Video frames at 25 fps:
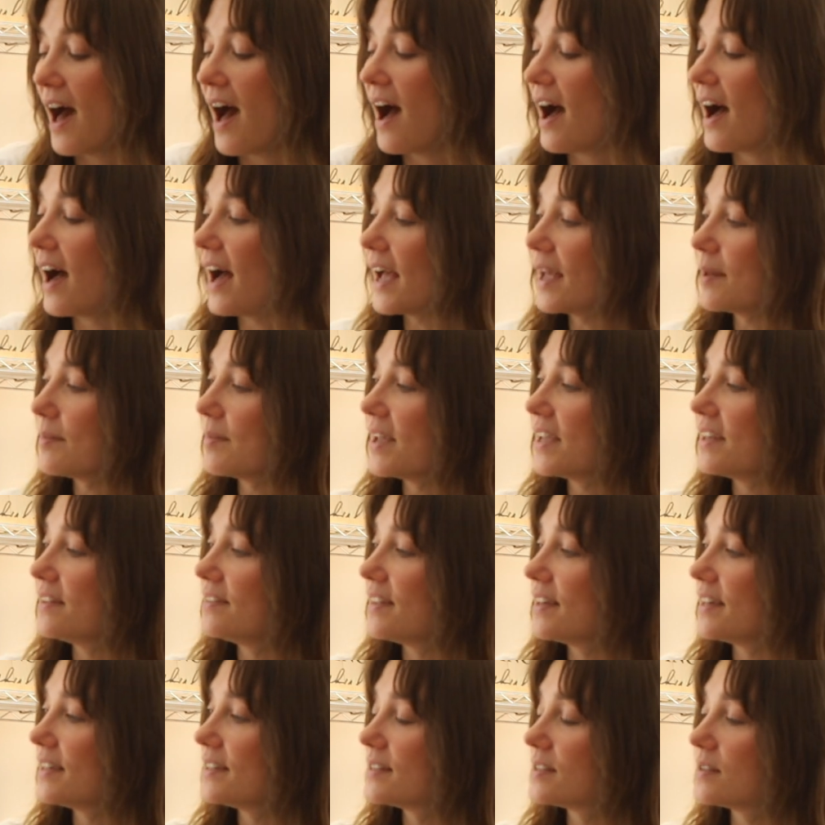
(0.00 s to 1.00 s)
I made
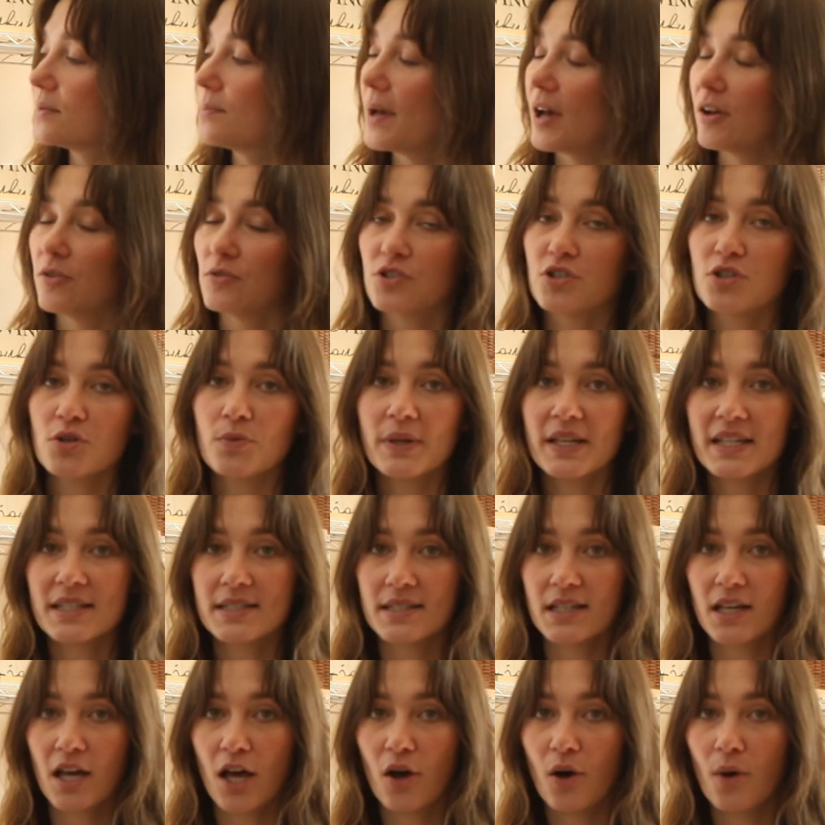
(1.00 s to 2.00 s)
this about 2 weeks
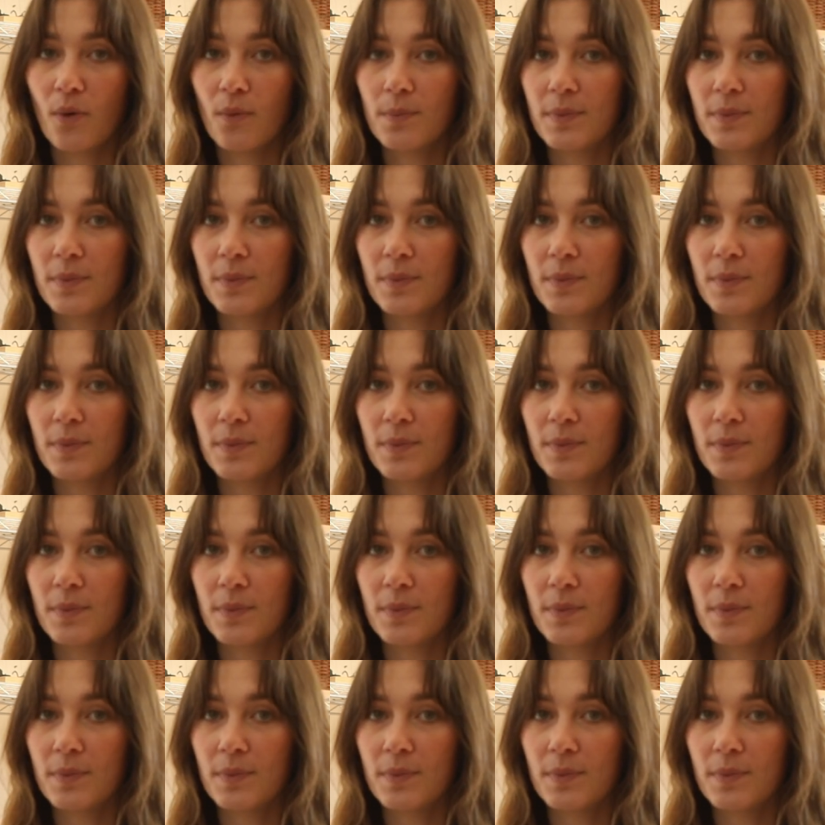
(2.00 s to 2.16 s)
ago